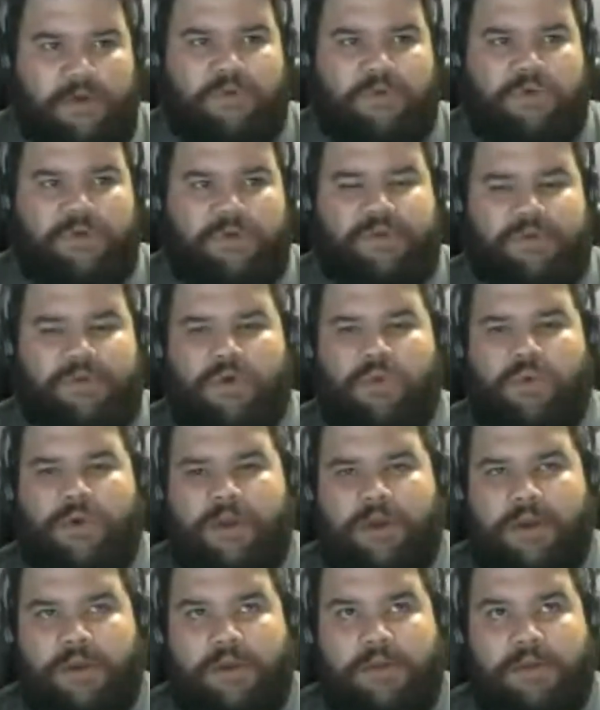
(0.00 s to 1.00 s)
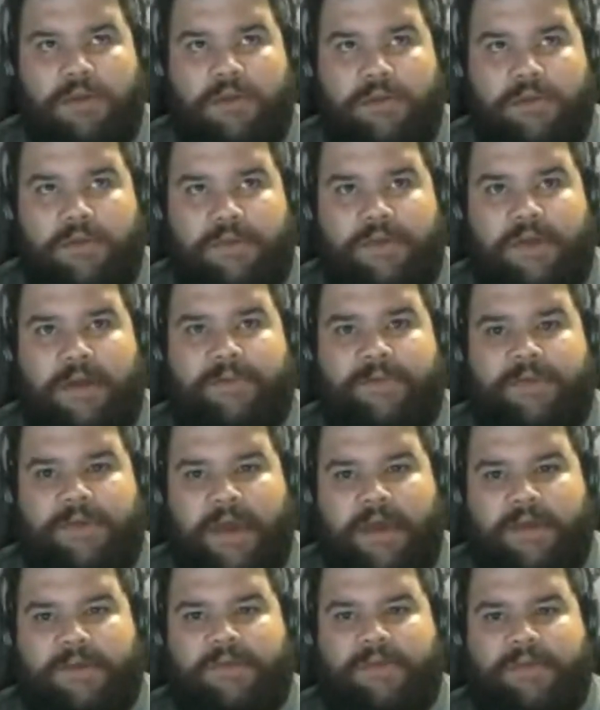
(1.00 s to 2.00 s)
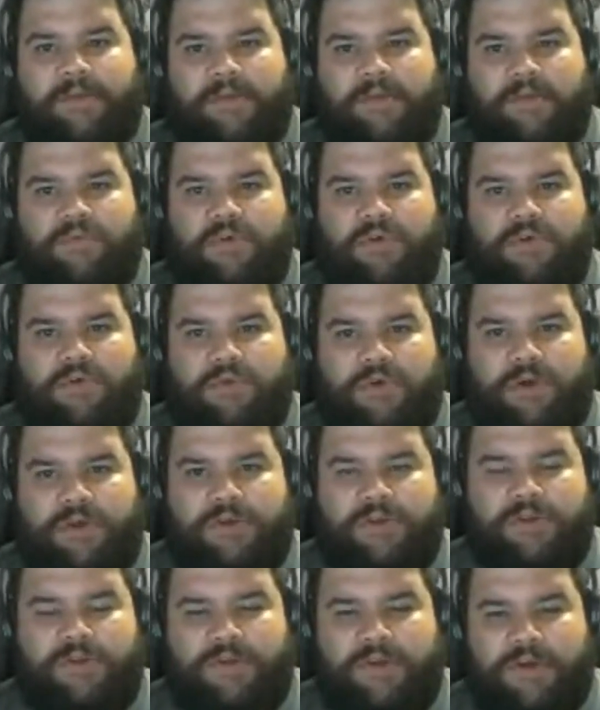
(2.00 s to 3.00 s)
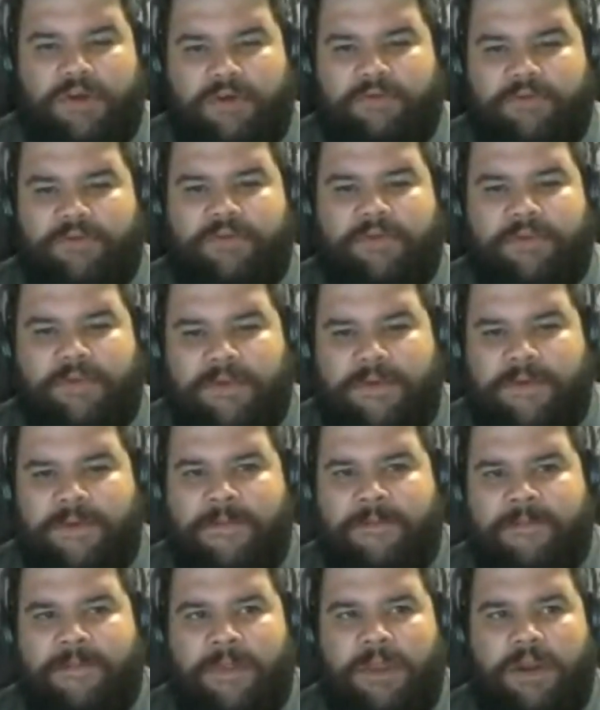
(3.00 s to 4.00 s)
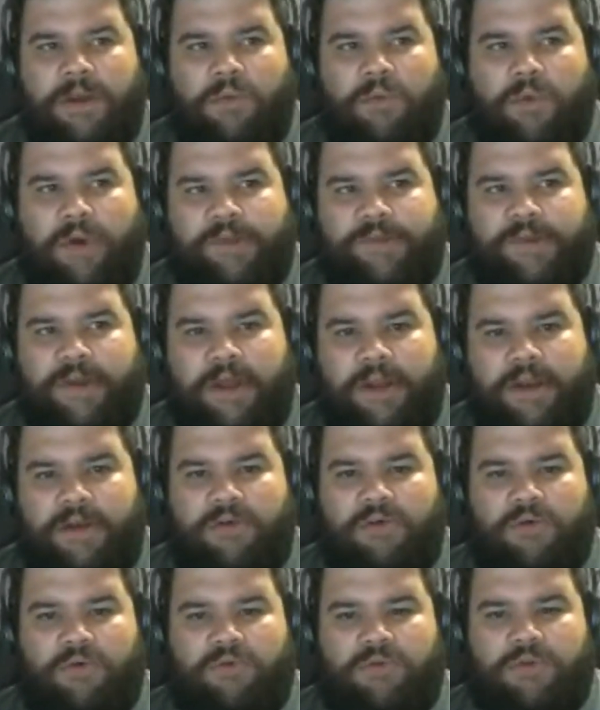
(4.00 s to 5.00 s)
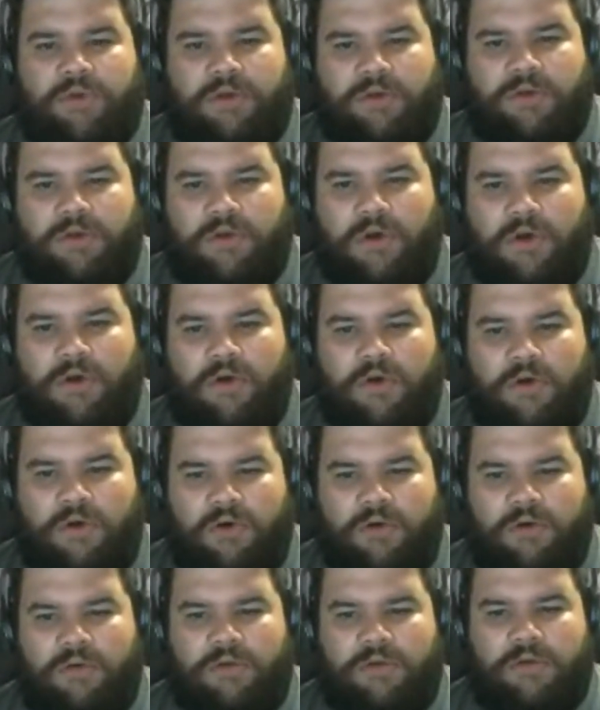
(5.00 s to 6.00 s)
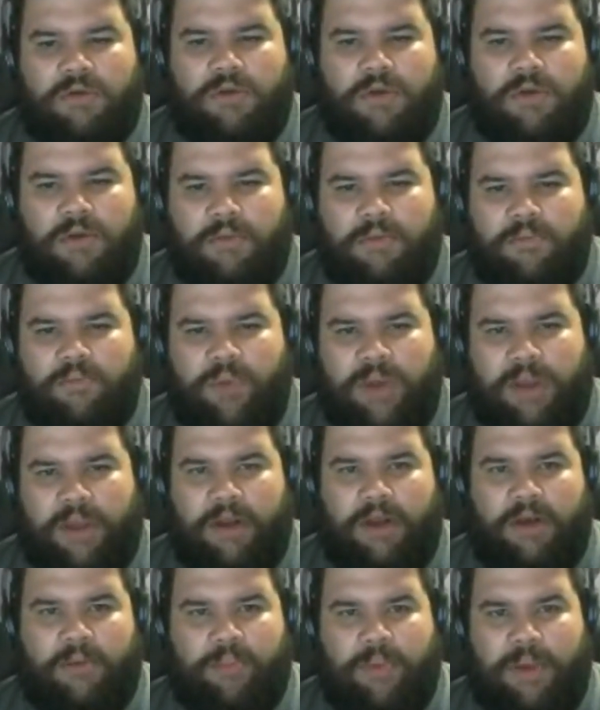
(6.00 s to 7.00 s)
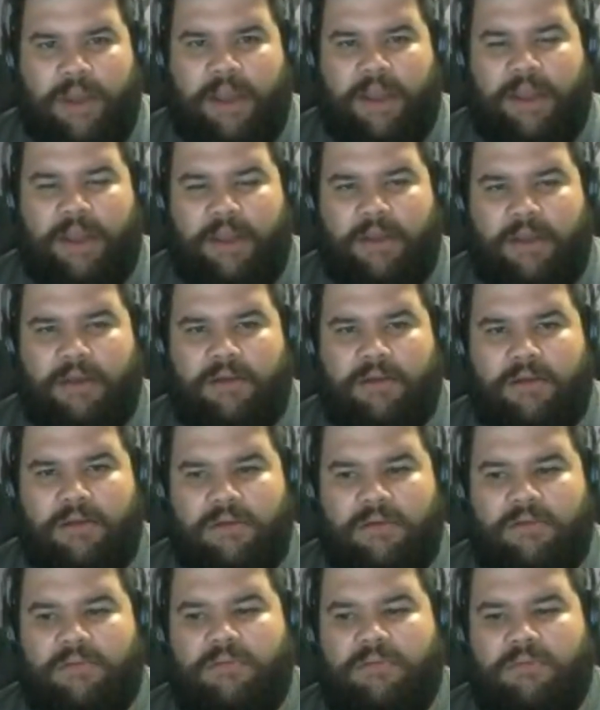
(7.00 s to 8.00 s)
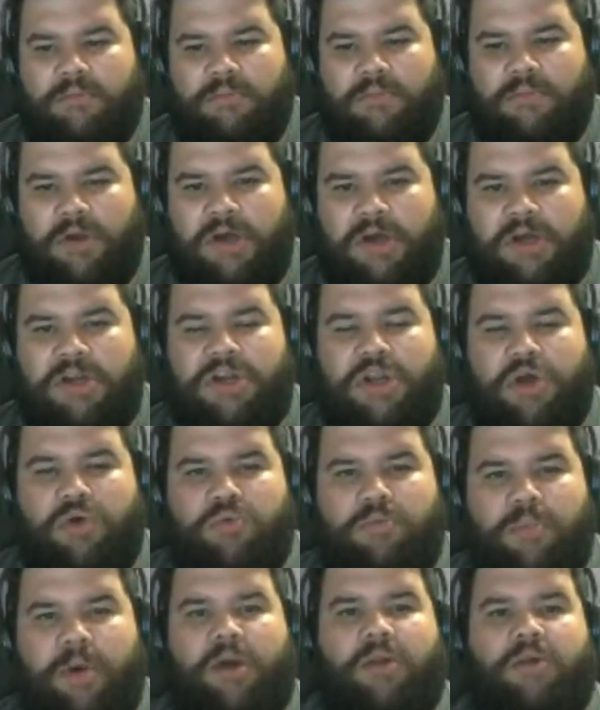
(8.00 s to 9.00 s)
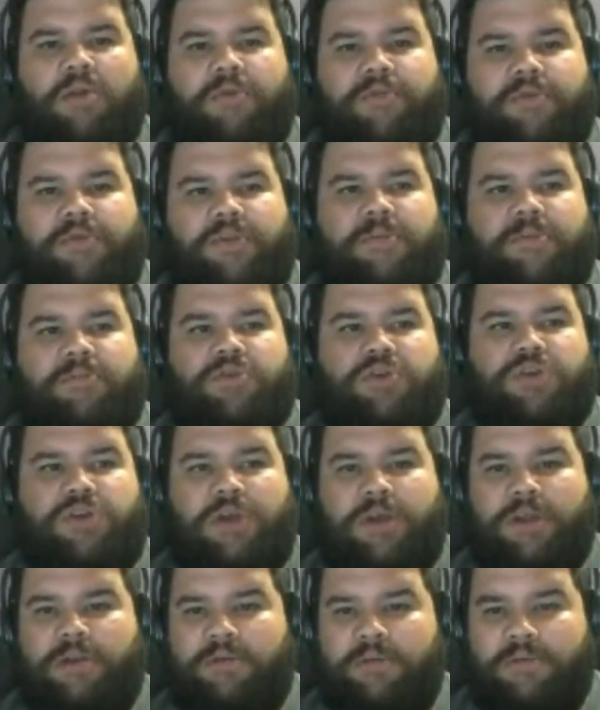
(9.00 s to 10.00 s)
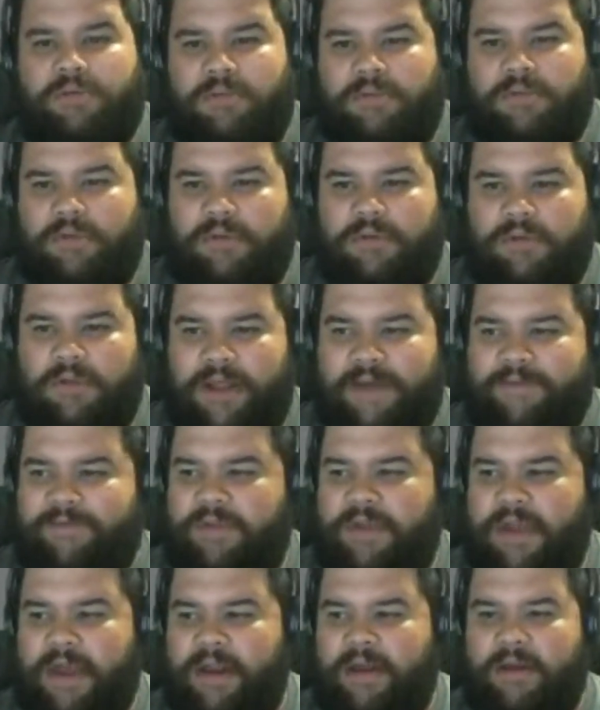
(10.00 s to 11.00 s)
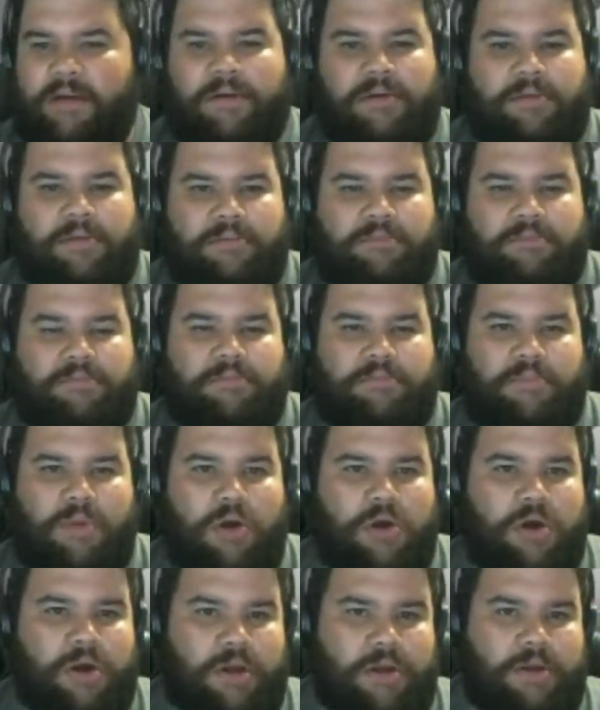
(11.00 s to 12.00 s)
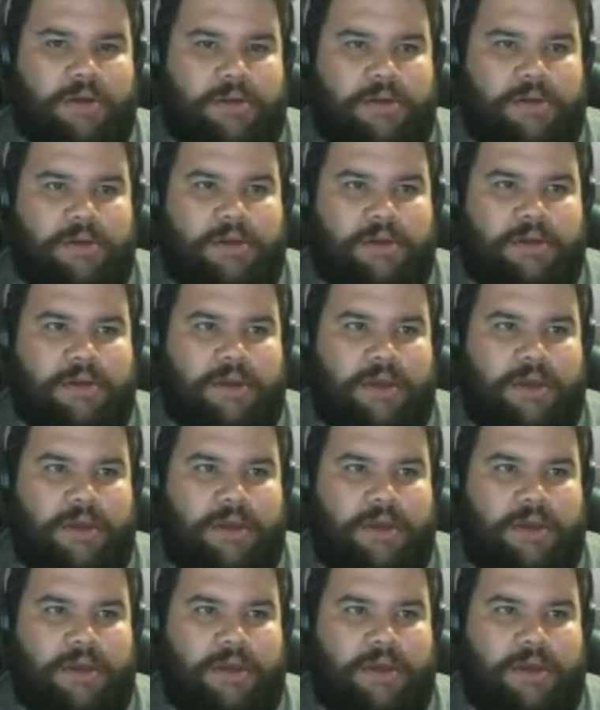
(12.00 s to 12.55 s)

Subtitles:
of course, no one stops to ask the real questions of, why is a 9-year-old girl picking up a unknown bottle of some shit left at a park,